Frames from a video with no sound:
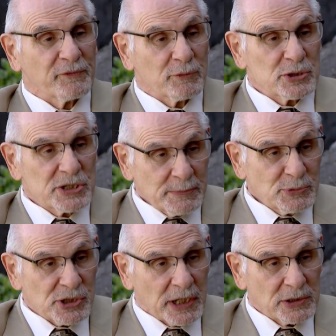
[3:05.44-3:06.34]
for regime
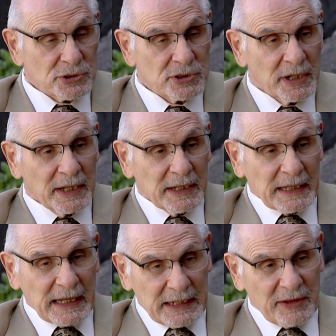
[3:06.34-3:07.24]
change
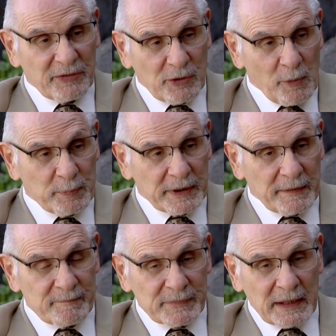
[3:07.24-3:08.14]
in Ethiopia,
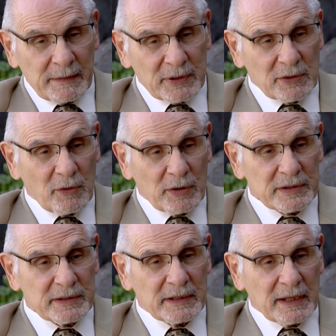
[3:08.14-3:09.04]

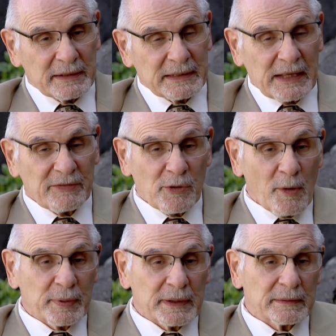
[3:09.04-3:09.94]
because the
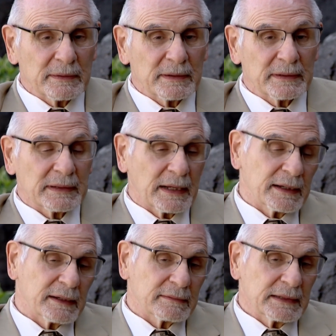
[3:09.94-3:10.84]
Ethiopian
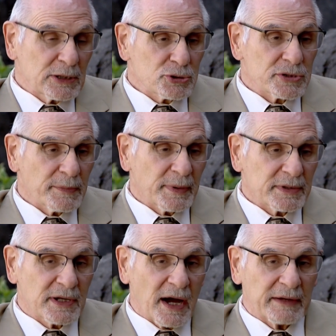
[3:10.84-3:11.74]
leadership
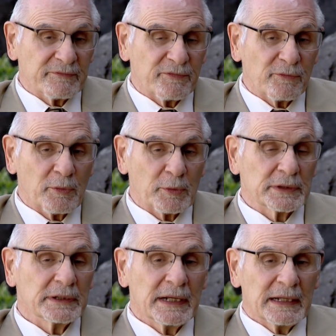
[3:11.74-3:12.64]
has gone
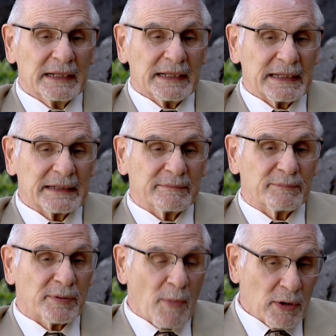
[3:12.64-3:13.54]
forward in
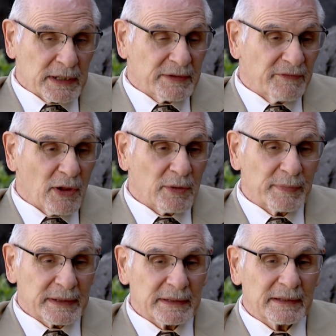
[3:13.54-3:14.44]
promoting
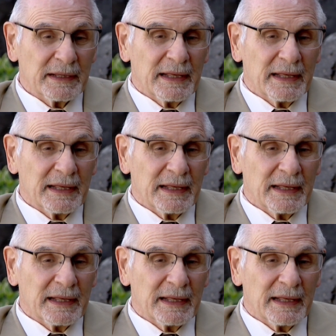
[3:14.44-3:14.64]
development,